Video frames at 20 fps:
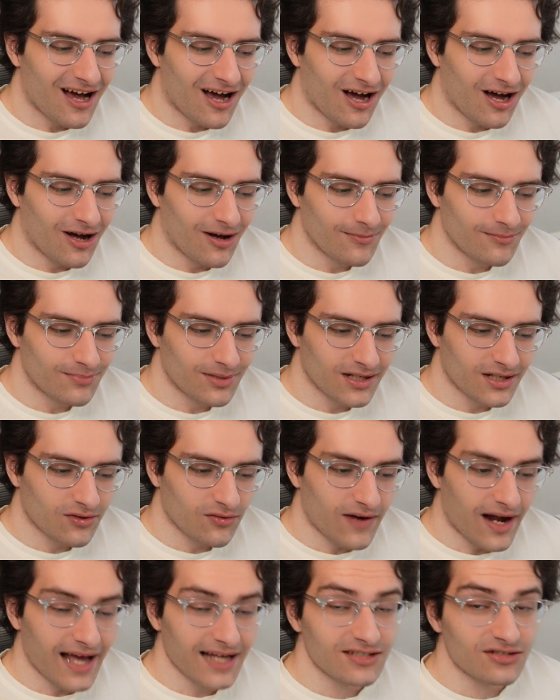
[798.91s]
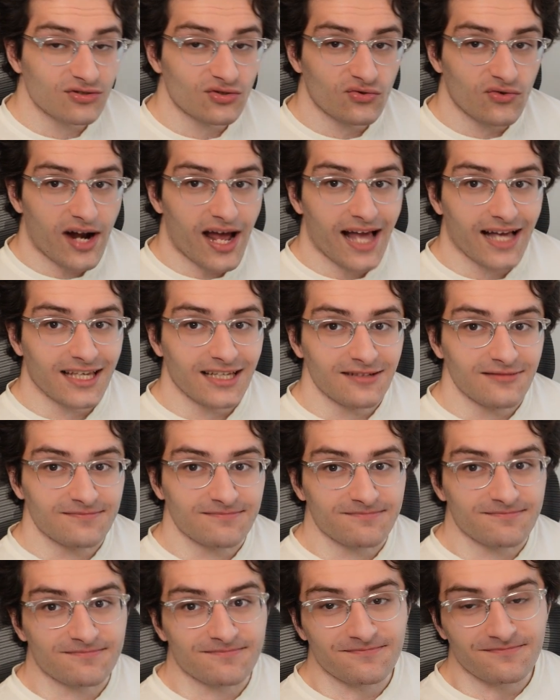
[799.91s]
But Grass
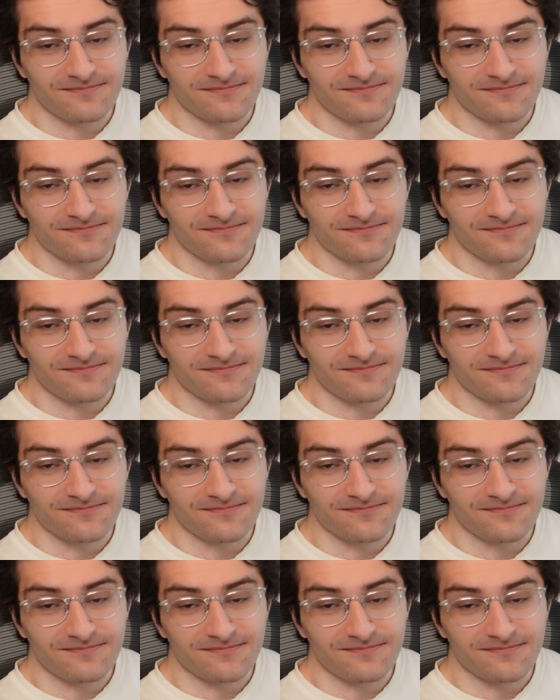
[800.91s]
Dragon.